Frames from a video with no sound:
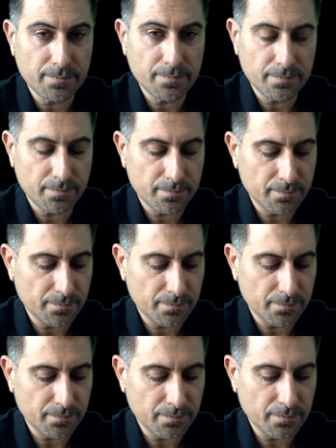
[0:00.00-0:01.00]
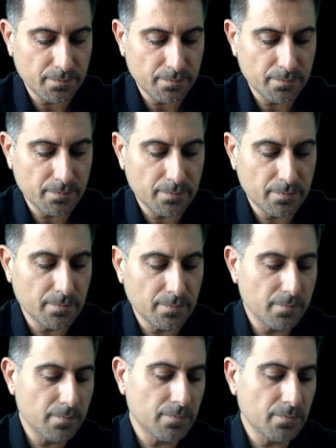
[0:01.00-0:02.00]

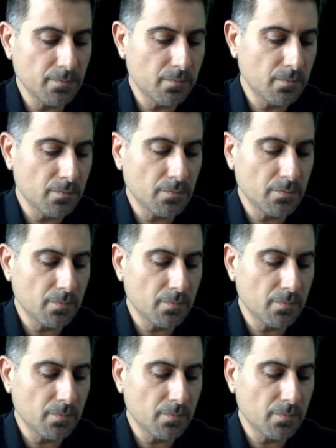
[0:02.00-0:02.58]
(silence)